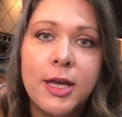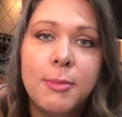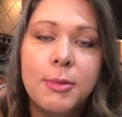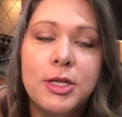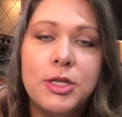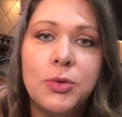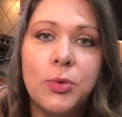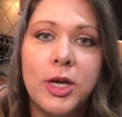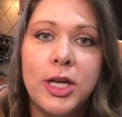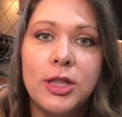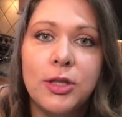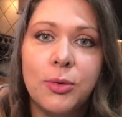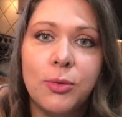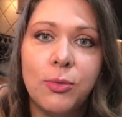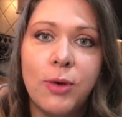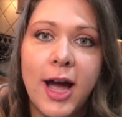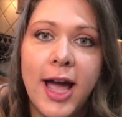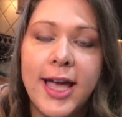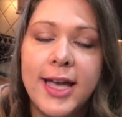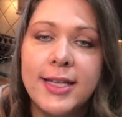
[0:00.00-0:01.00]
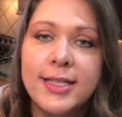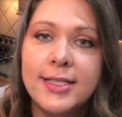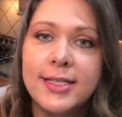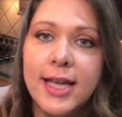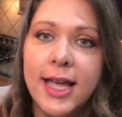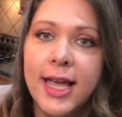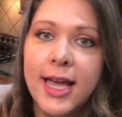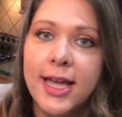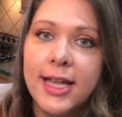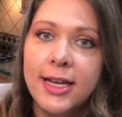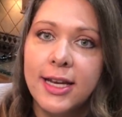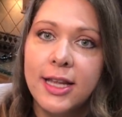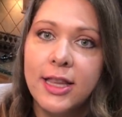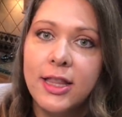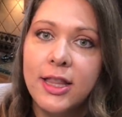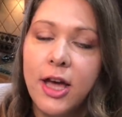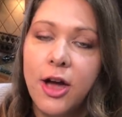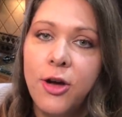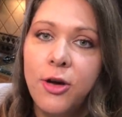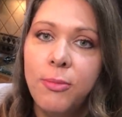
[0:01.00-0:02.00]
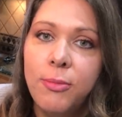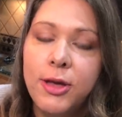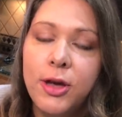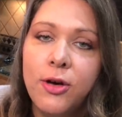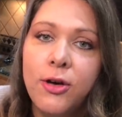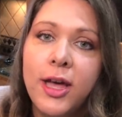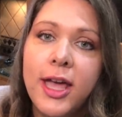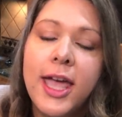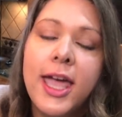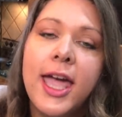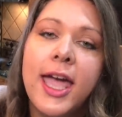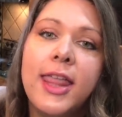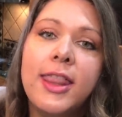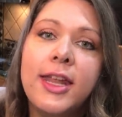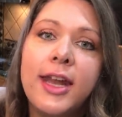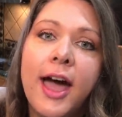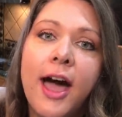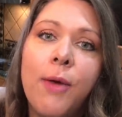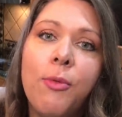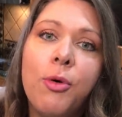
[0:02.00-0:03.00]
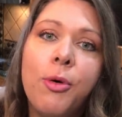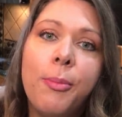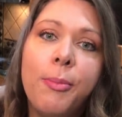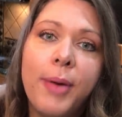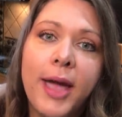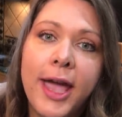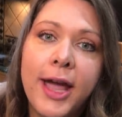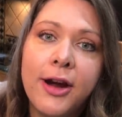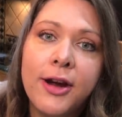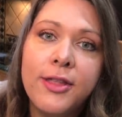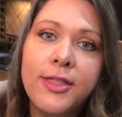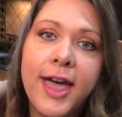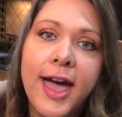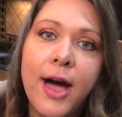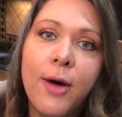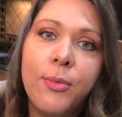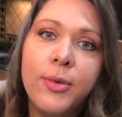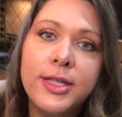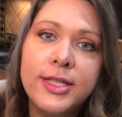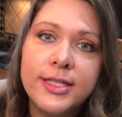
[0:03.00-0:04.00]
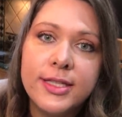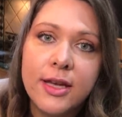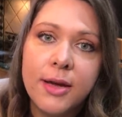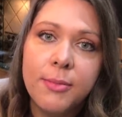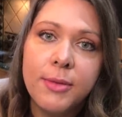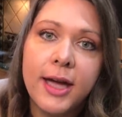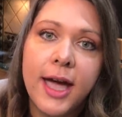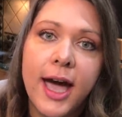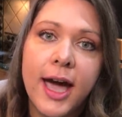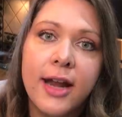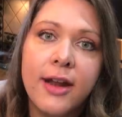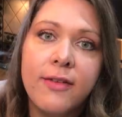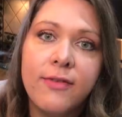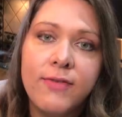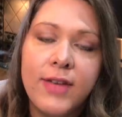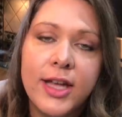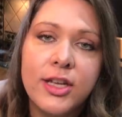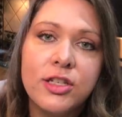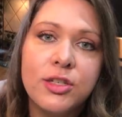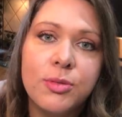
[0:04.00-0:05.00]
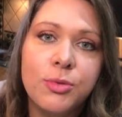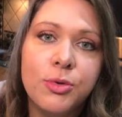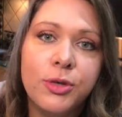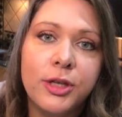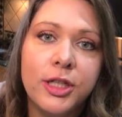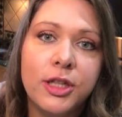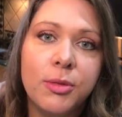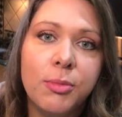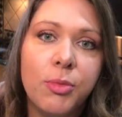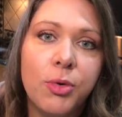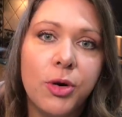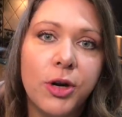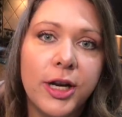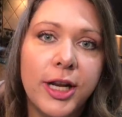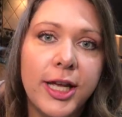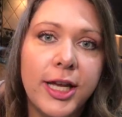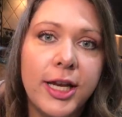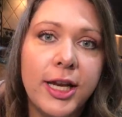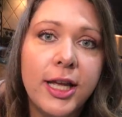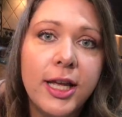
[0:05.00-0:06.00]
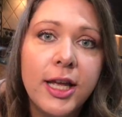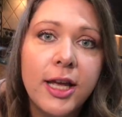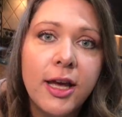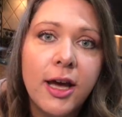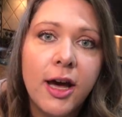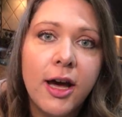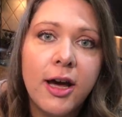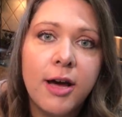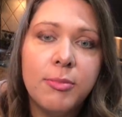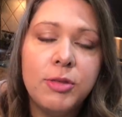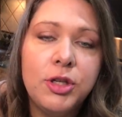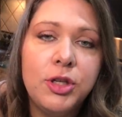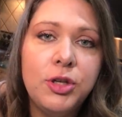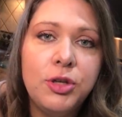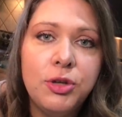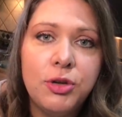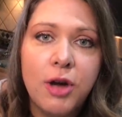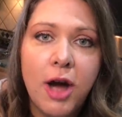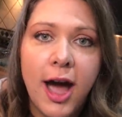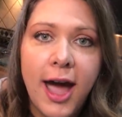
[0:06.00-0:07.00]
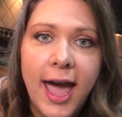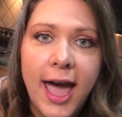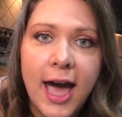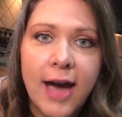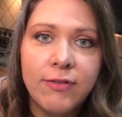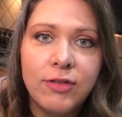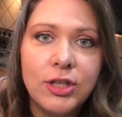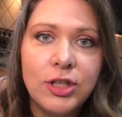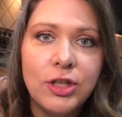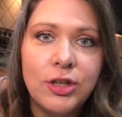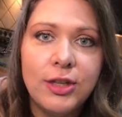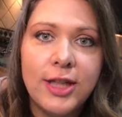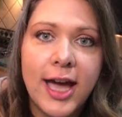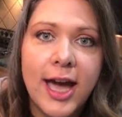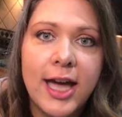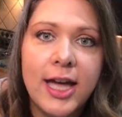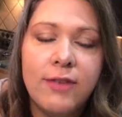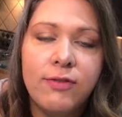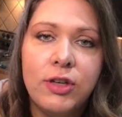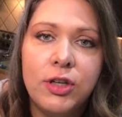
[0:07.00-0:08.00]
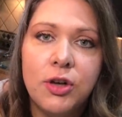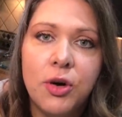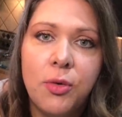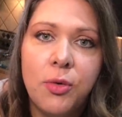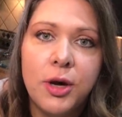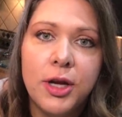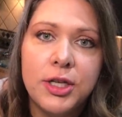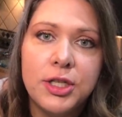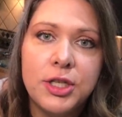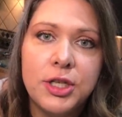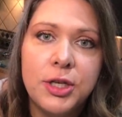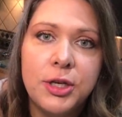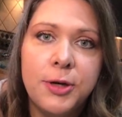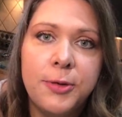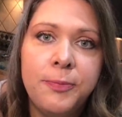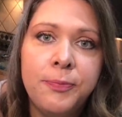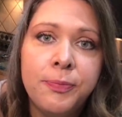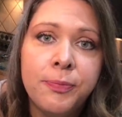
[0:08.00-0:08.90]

between the rice and the oatmeal. And then I will pair that with some kind of vegetable in the morning. Um, you do not have to do that if you don't want to.